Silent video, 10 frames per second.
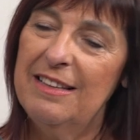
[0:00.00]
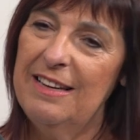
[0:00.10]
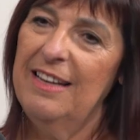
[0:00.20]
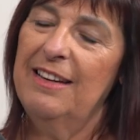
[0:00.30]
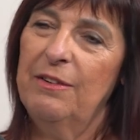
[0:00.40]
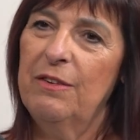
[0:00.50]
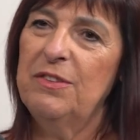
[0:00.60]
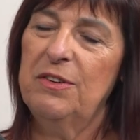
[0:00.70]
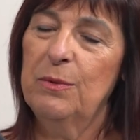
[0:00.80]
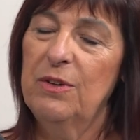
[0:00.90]
think
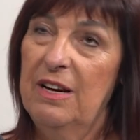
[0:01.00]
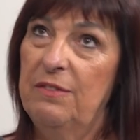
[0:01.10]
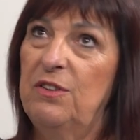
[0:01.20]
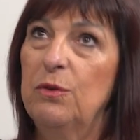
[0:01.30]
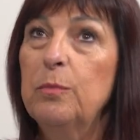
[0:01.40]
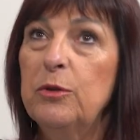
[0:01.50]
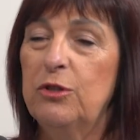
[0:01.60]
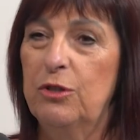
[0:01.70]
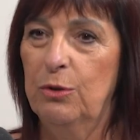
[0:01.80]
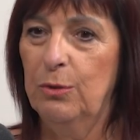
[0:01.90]
obviously we're going to have so
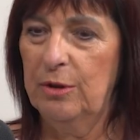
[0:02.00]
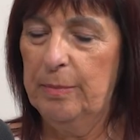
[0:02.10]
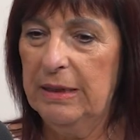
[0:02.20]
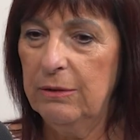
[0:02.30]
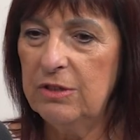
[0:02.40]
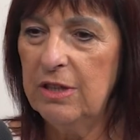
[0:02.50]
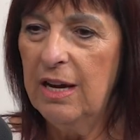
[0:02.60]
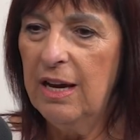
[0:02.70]
much to talk about.